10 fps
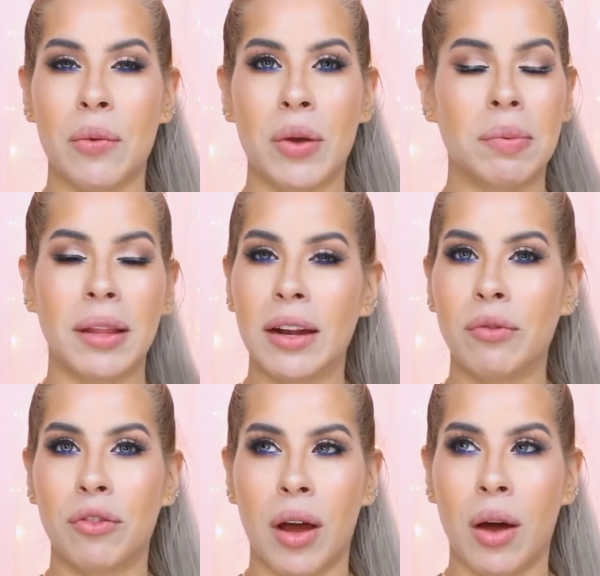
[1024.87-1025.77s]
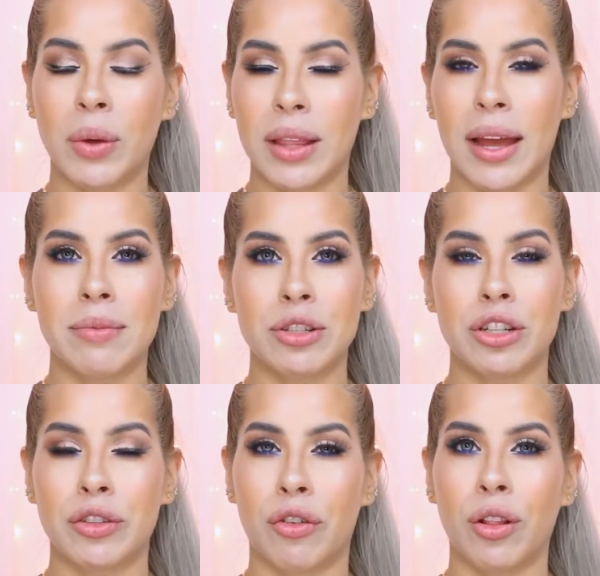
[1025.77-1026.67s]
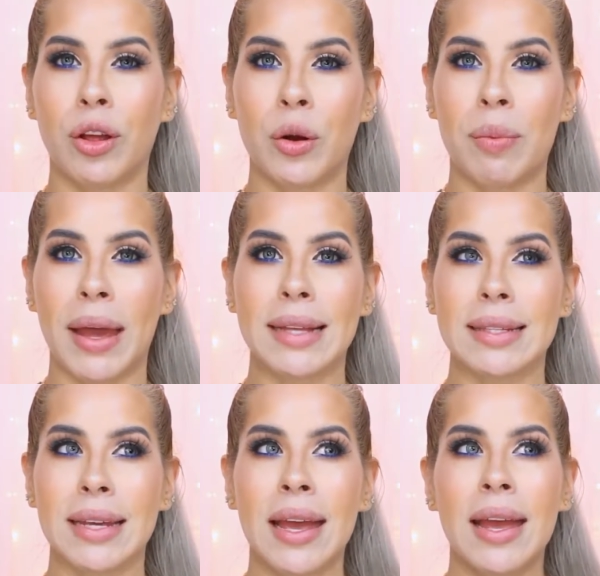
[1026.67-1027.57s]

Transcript: We played with the hamsters for a little bit,